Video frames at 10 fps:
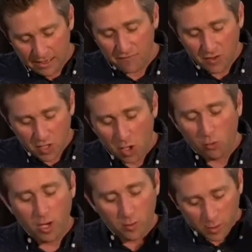even though
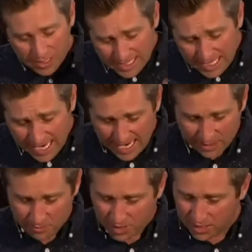we were
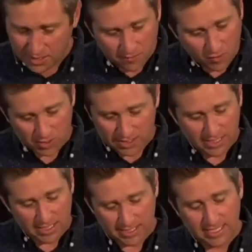dead because of our
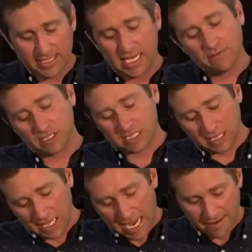sins, He gave us
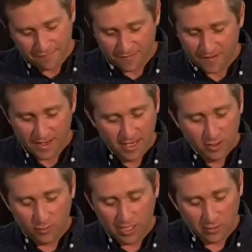life
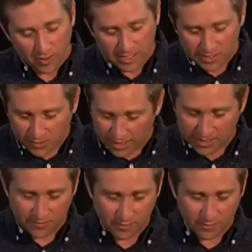when He raised Christ